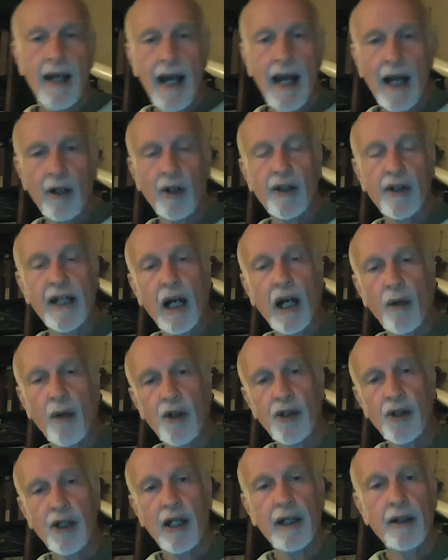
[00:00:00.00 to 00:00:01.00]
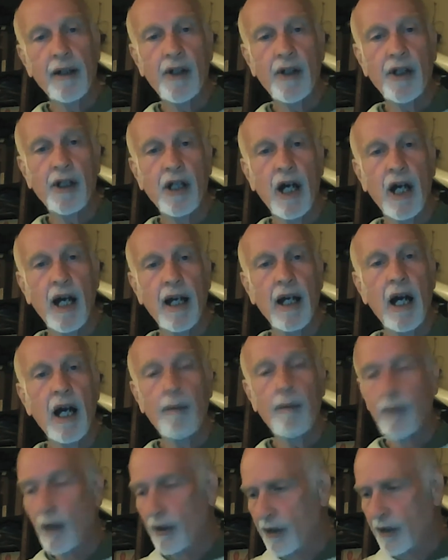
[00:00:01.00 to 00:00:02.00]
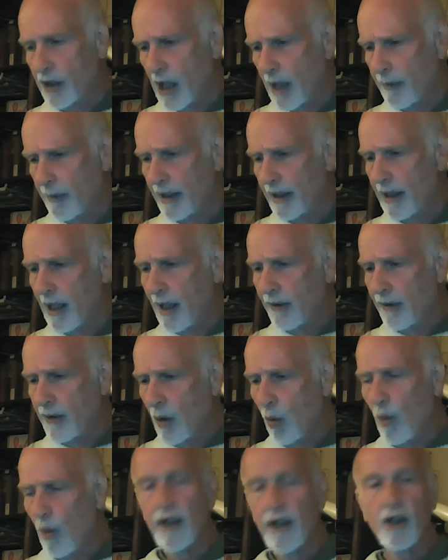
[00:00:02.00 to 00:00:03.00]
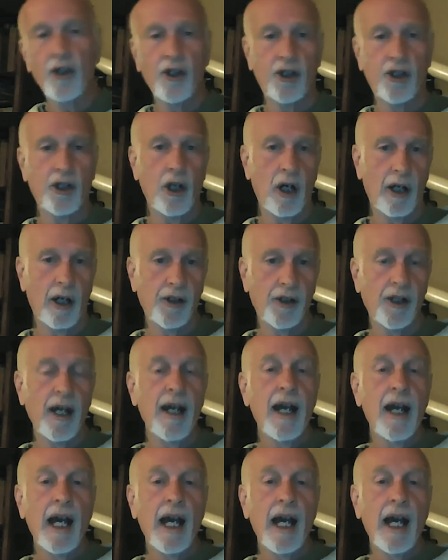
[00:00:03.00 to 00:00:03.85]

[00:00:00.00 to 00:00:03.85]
And on the other side of the sky, up is coming the winter stars.